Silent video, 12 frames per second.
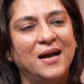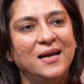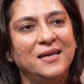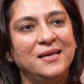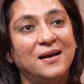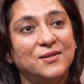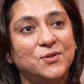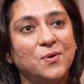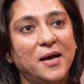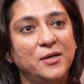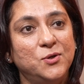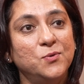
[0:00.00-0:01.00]
Yeah, so
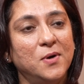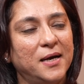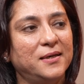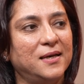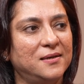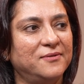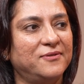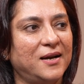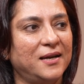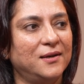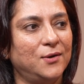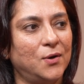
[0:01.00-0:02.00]
I do
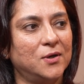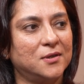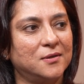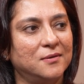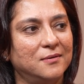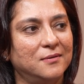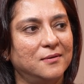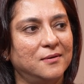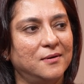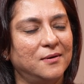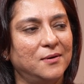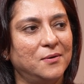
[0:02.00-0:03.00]
identify a lot
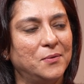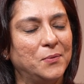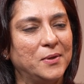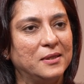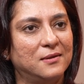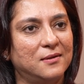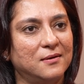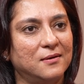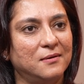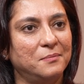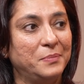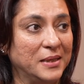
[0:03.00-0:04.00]
with
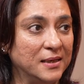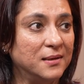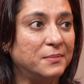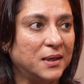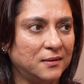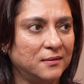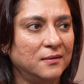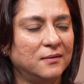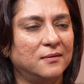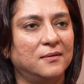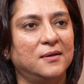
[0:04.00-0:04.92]
being a mother,